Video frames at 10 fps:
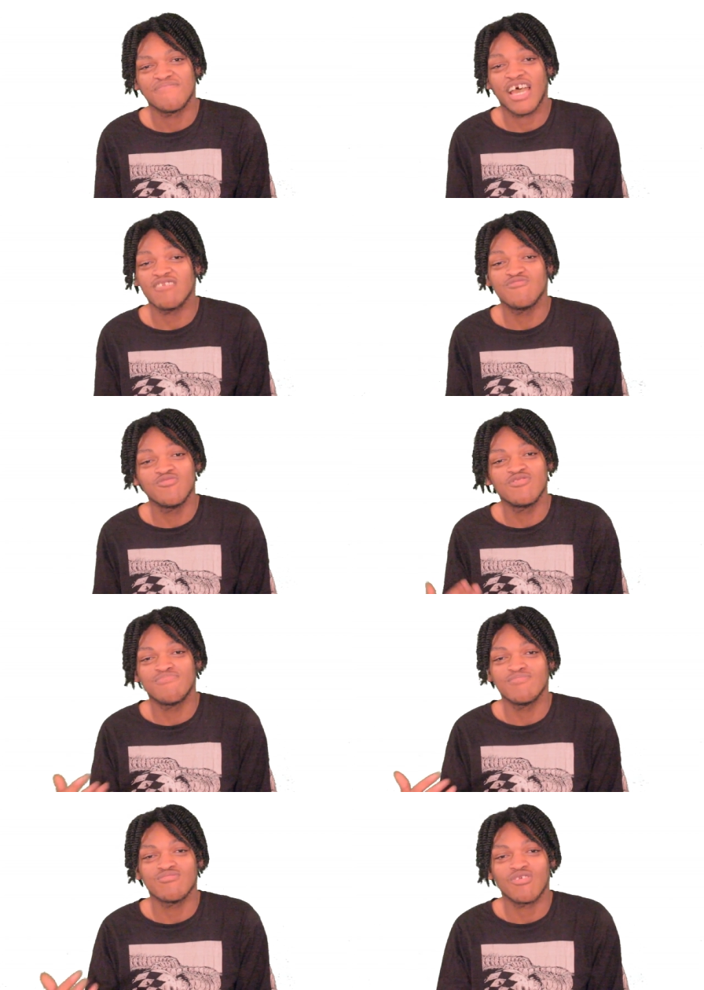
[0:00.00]
How you doing
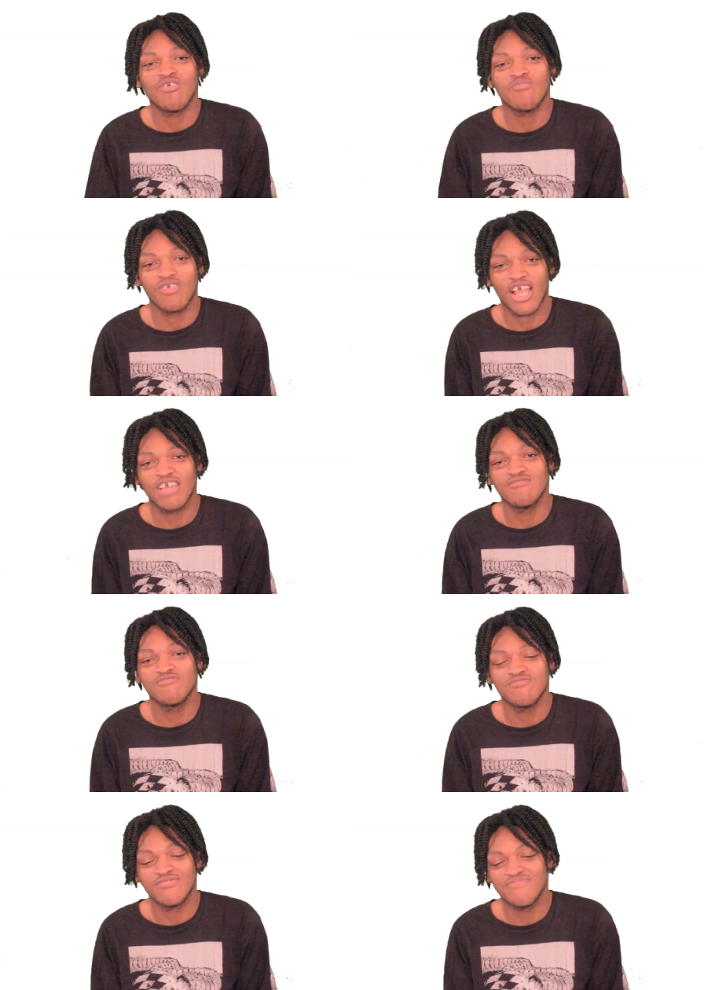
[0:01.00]
people's homework? How you
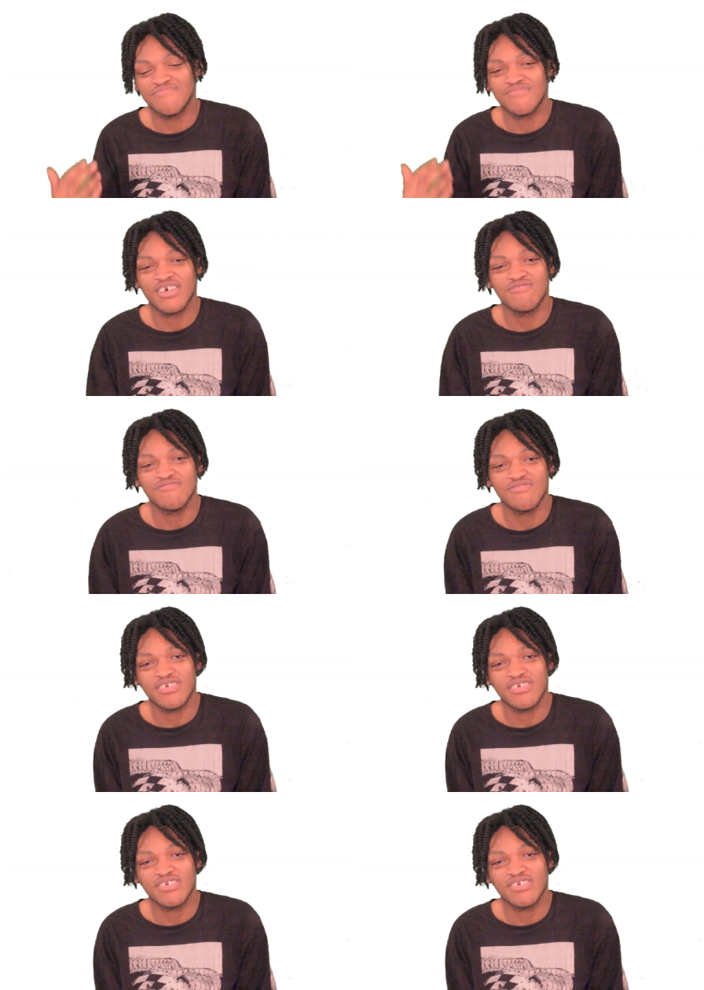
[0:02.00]
doing? How you doing?